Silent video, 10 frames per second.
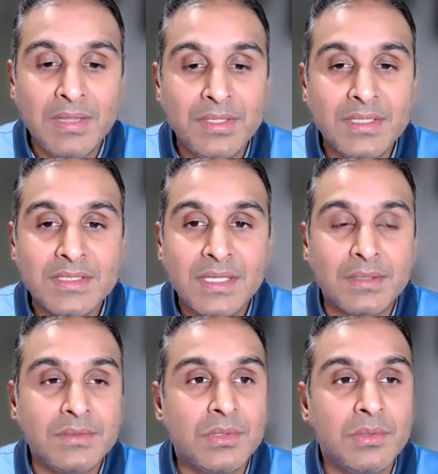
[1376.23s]
one thing,
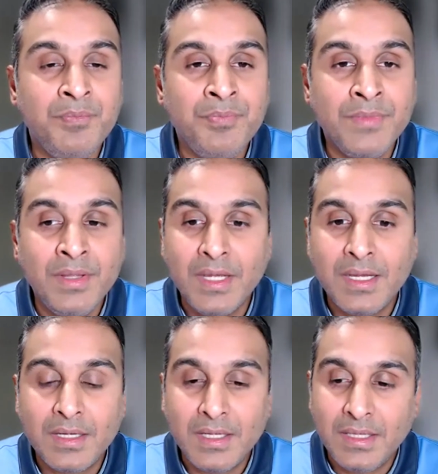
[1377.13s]
second. So
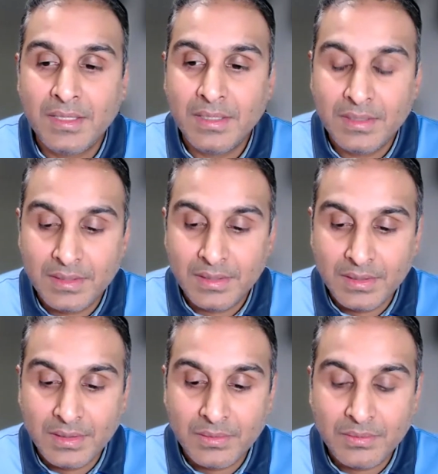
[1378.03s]
uh,
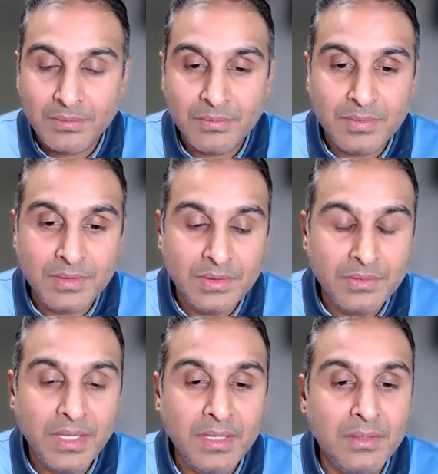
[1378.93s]
you
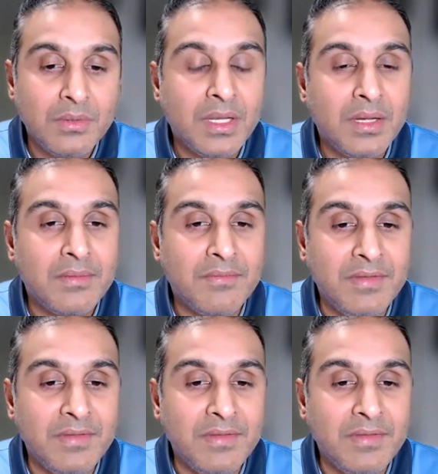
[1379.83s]
can look at